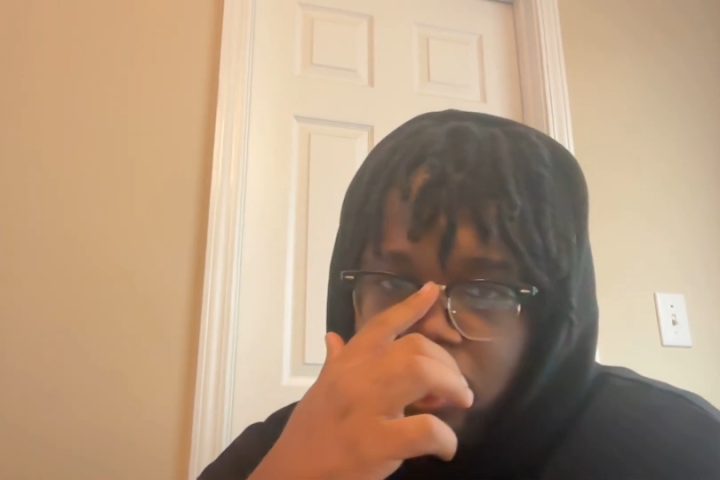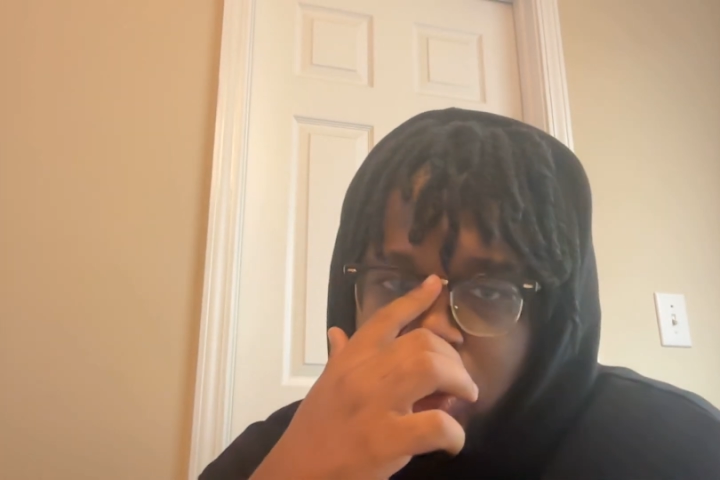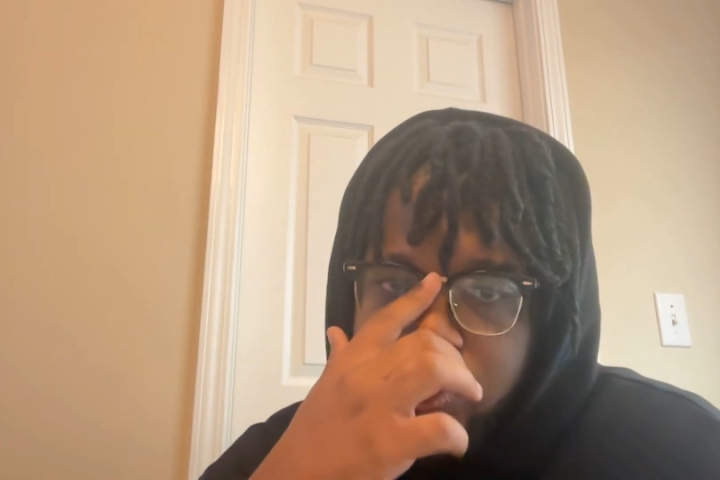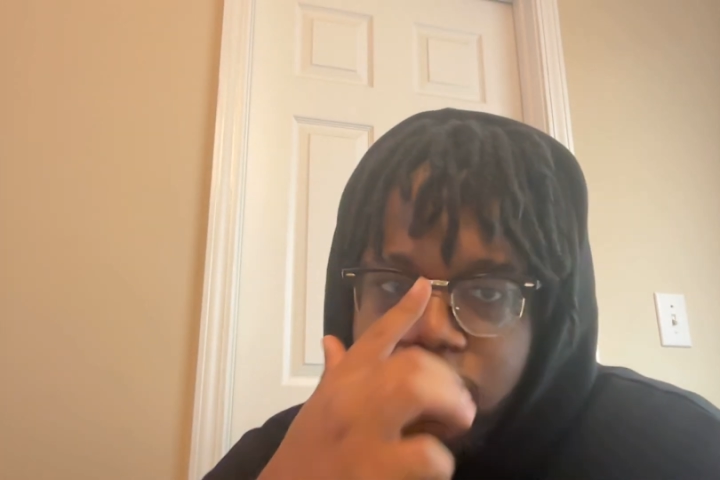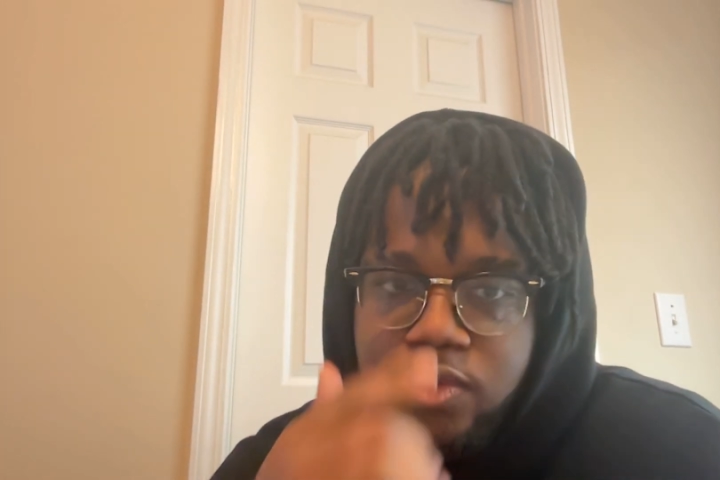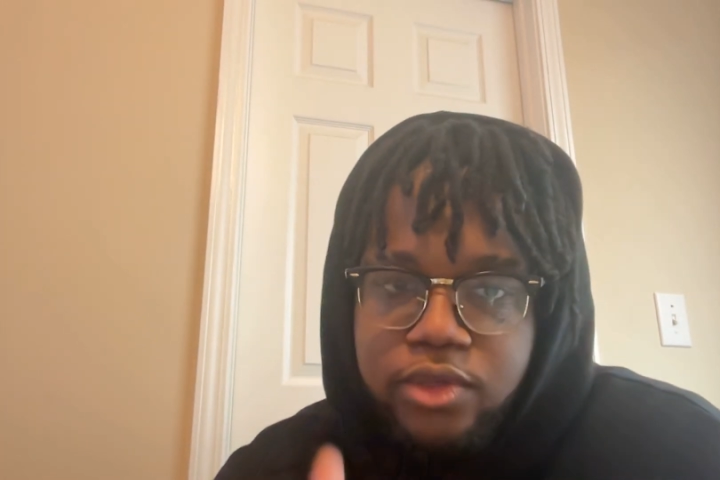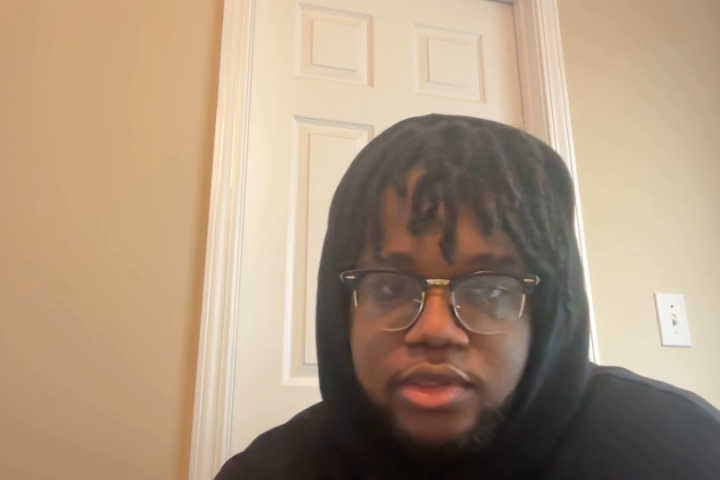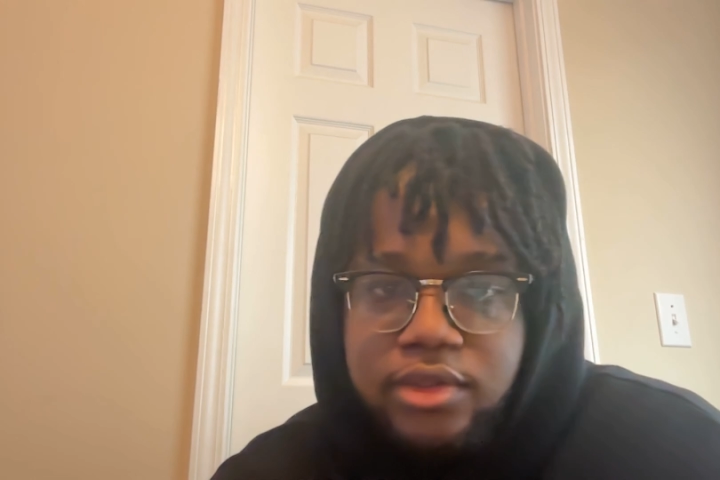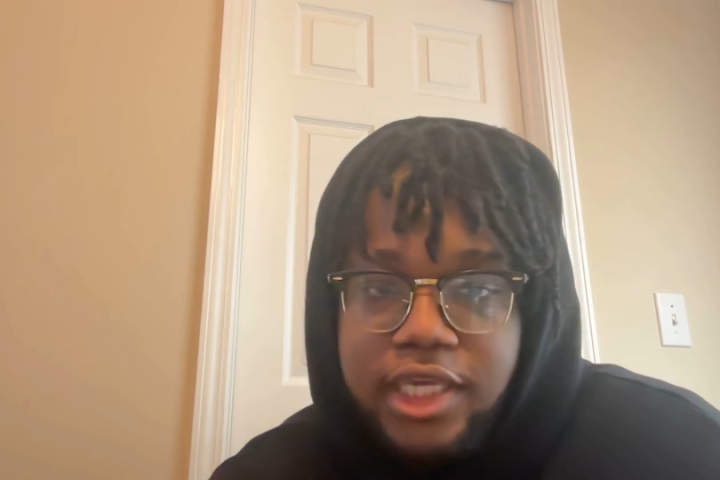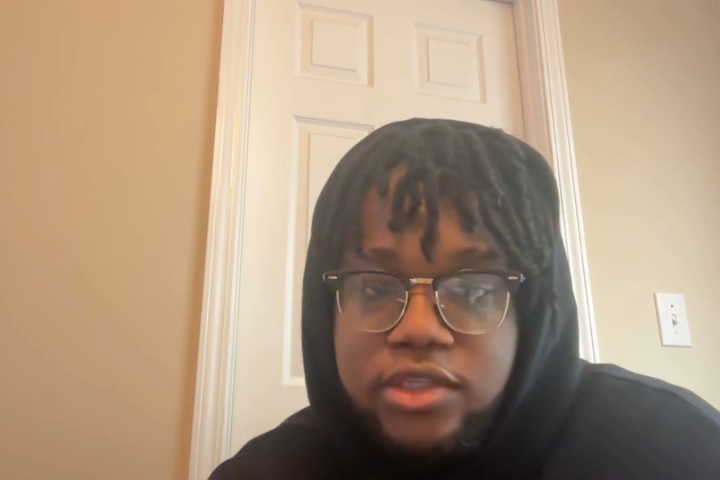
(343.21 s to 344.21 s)
Although
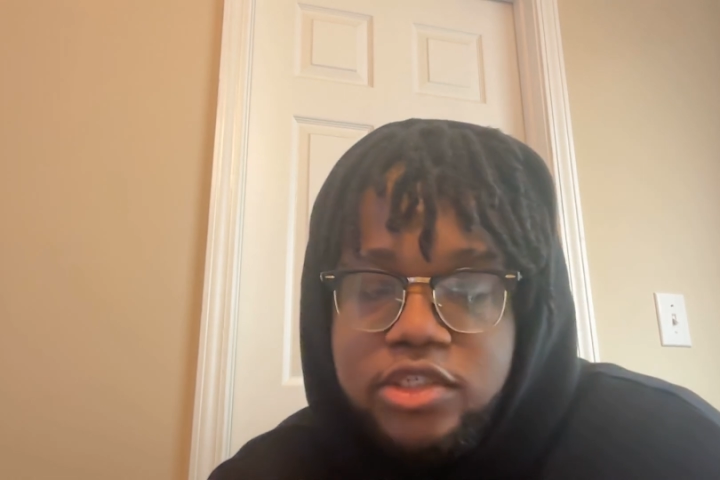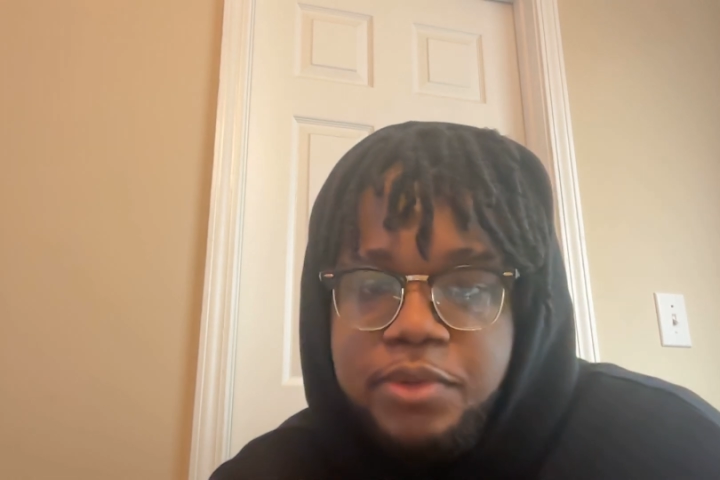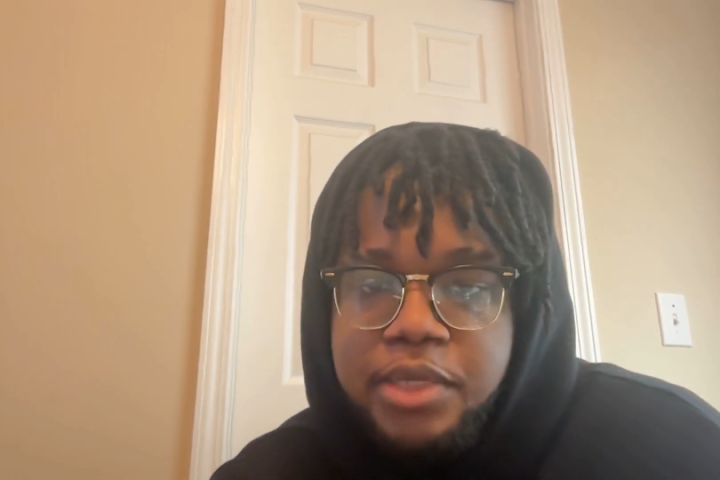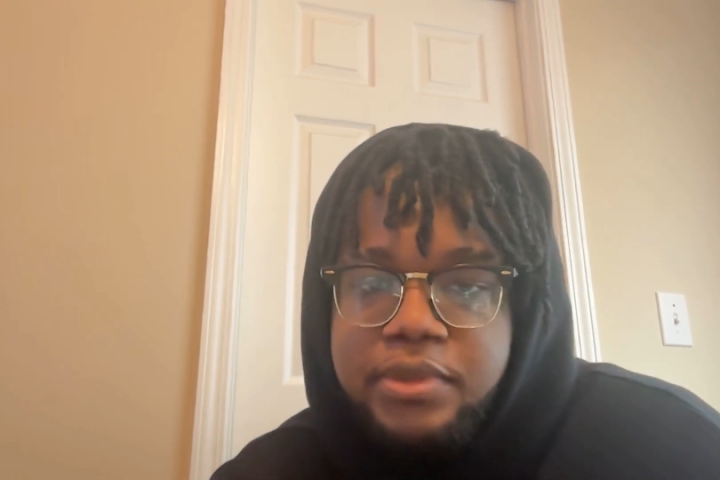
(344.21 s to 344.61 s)
they display